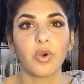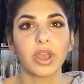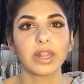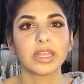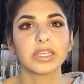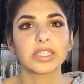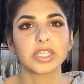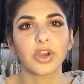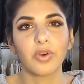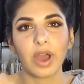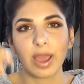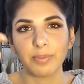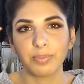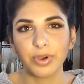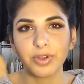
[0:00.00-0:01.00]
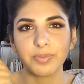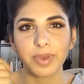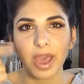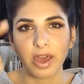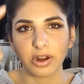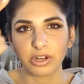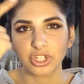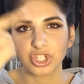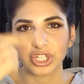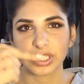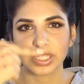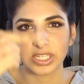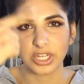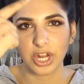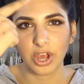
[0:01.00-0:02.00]
oily. So I put powder
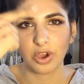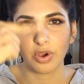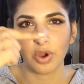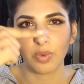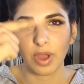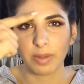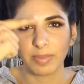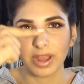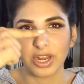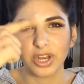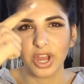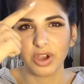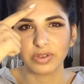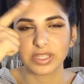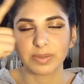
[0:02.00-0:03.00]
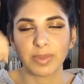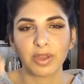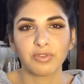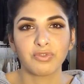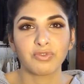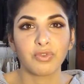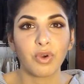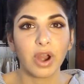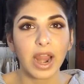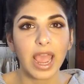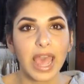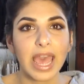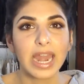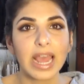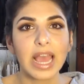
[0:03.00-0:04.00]
just, you know, around my nose and my
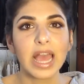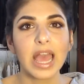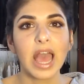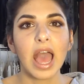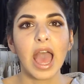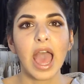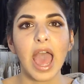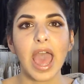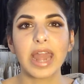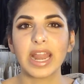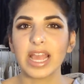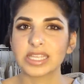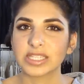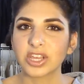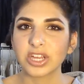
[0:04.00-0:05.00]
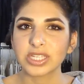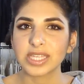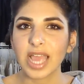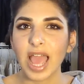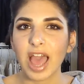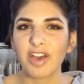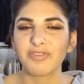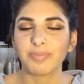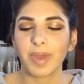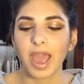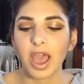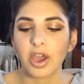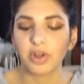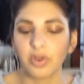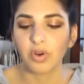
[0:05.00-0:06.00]
forehead. And as long as I have
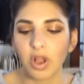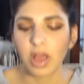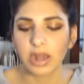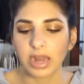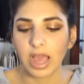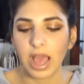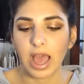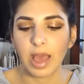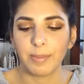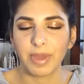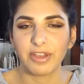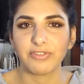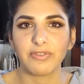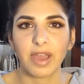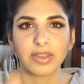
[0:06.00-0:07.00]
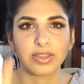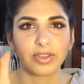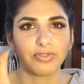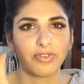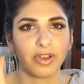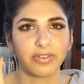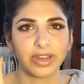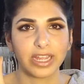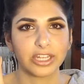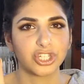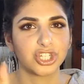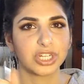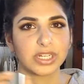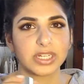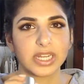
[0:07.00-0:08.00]
powder on, I find the
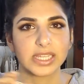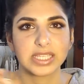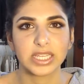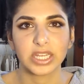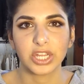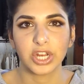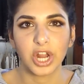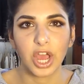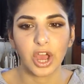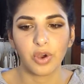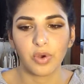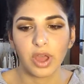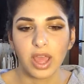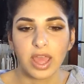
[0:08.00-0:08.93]
foundation doesn't, you know,